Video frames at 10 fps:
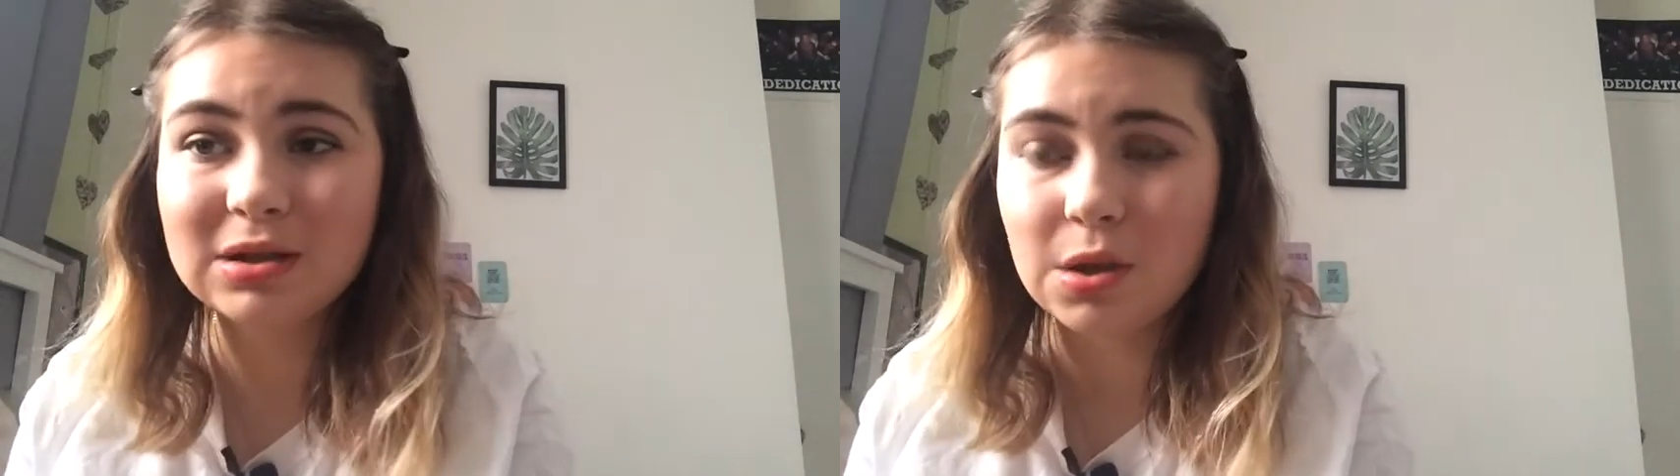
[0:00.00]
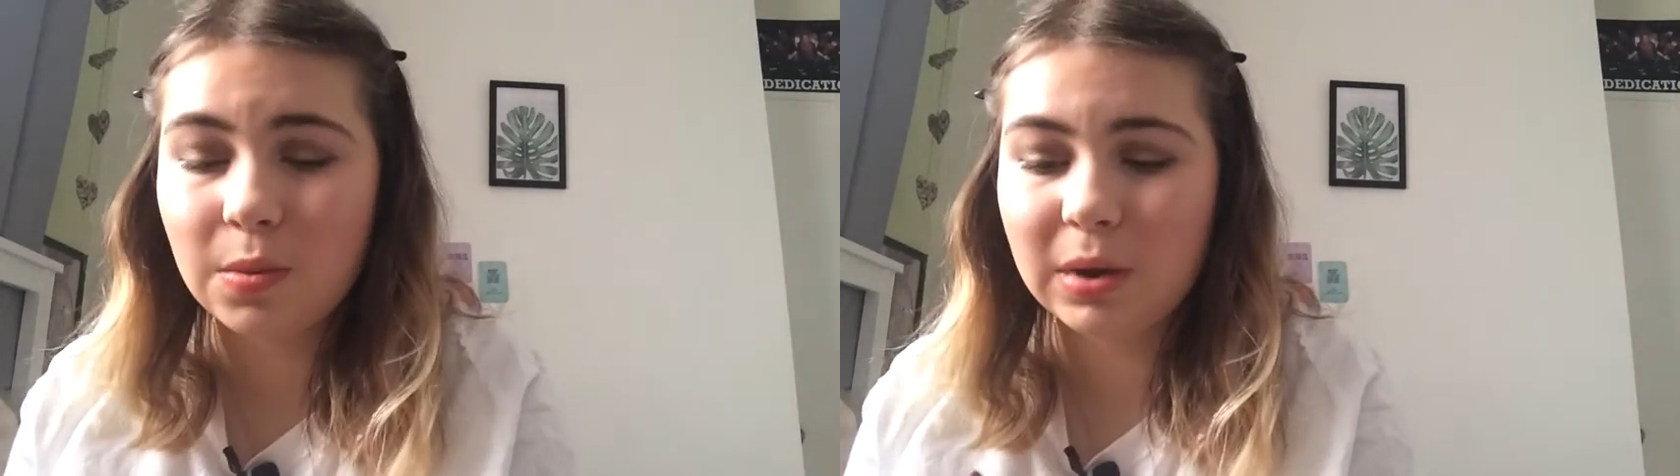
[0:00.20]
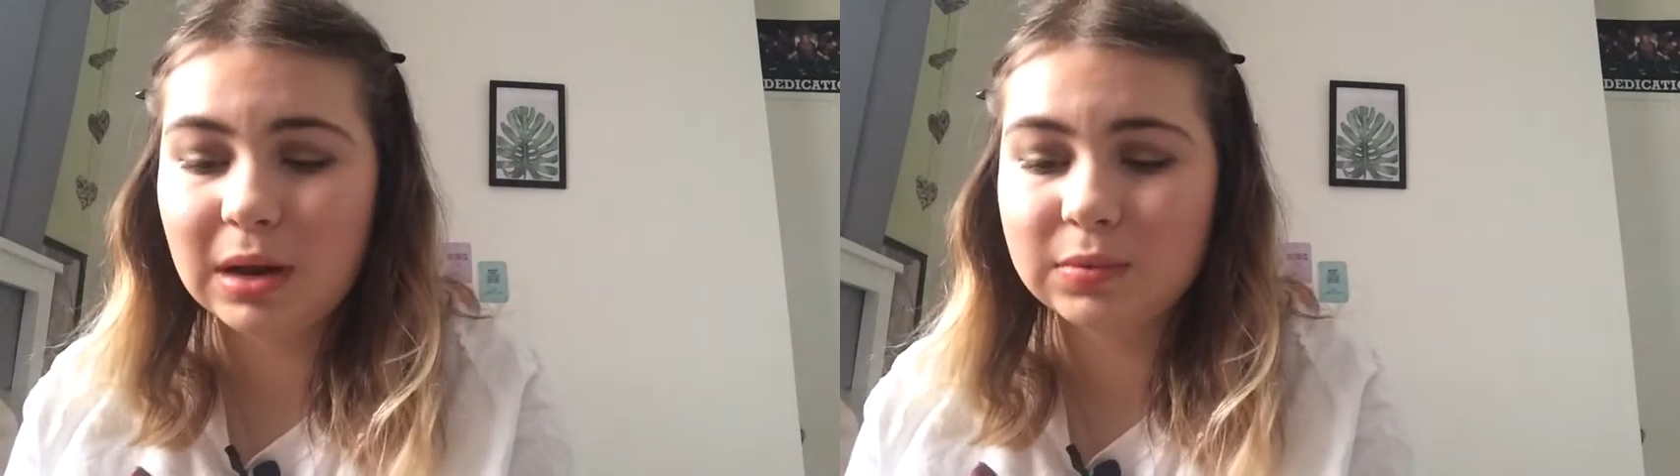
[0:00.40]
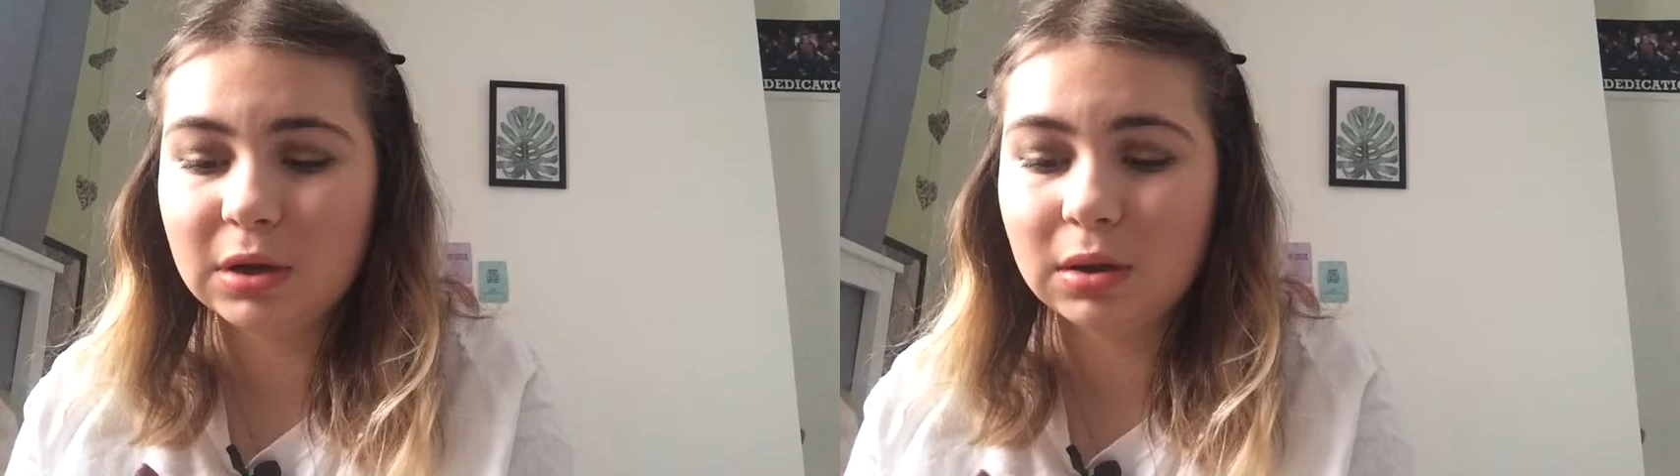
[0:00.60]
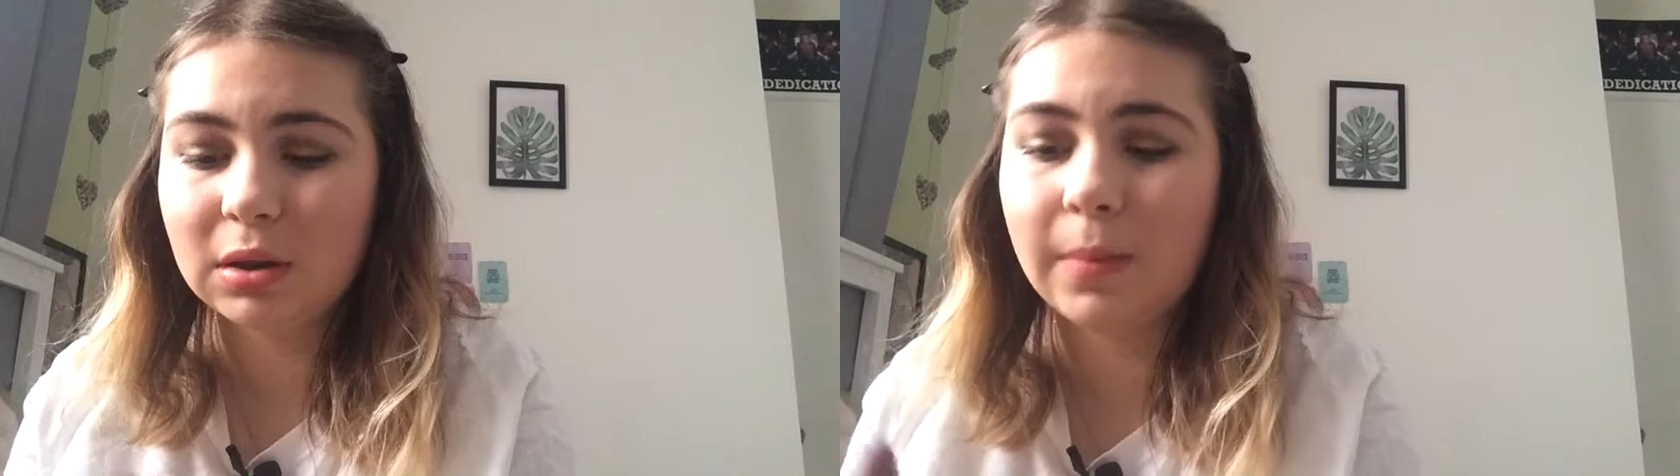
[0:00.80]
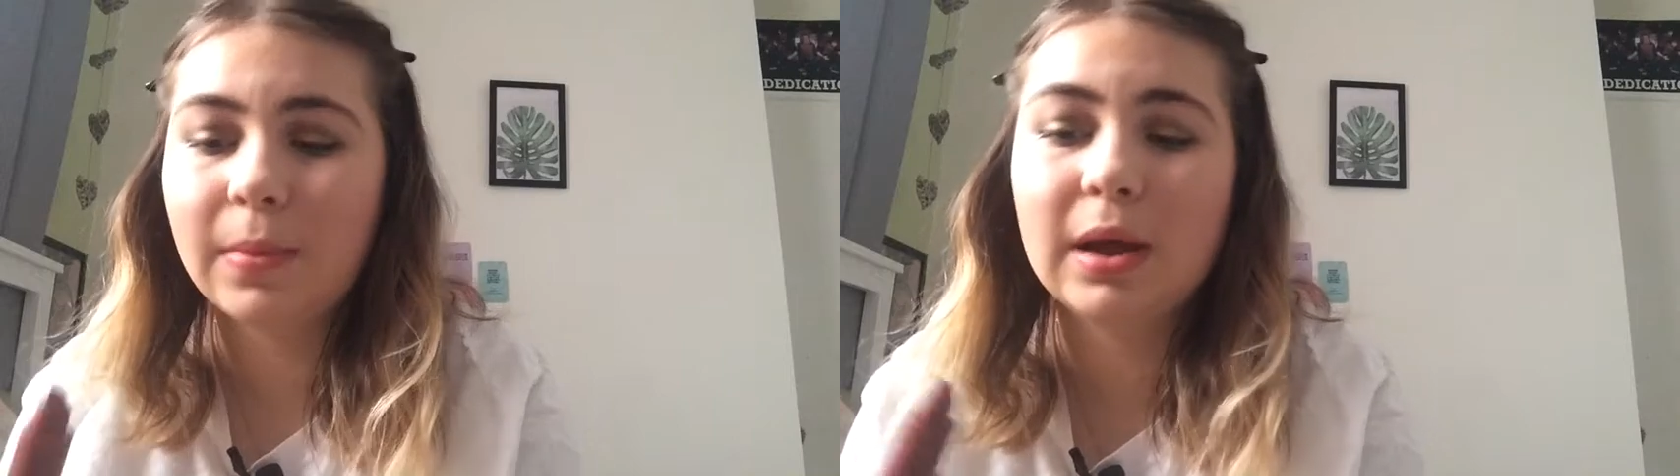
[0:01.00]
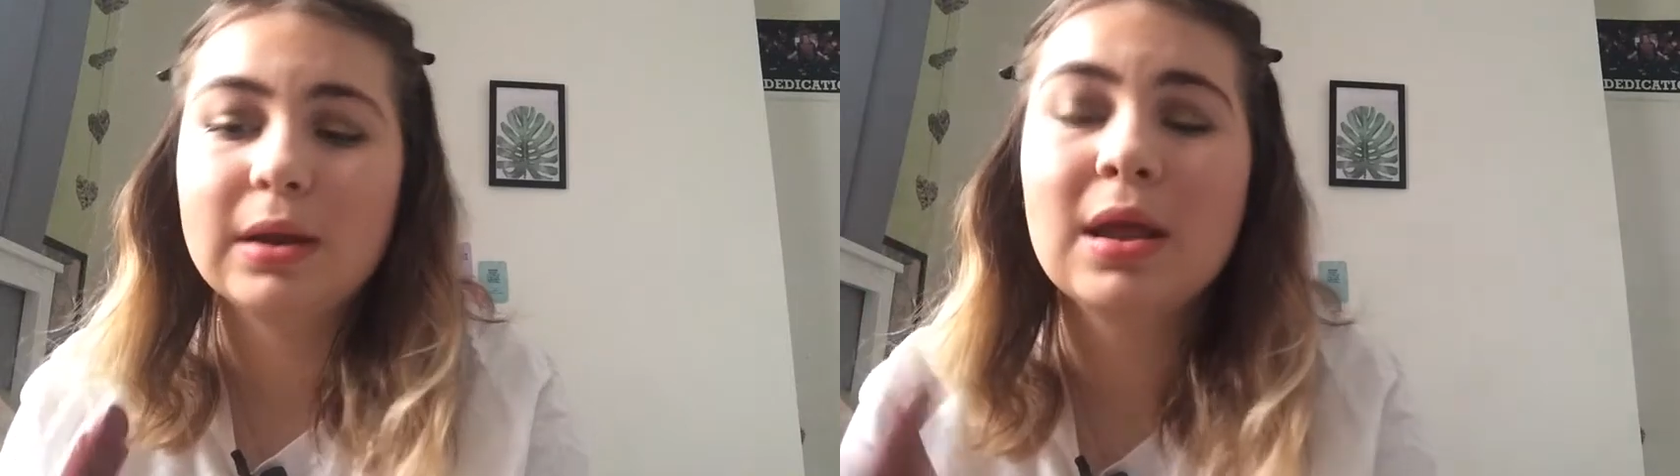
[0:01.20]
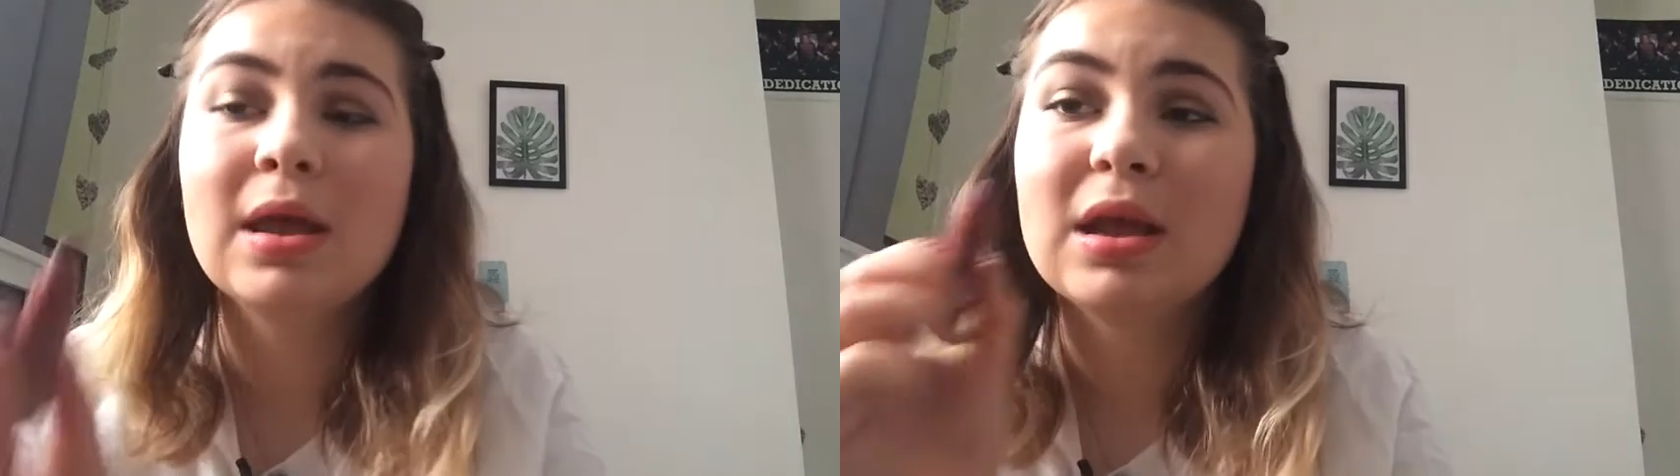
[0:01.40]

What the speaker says: so my lips aren't that bad,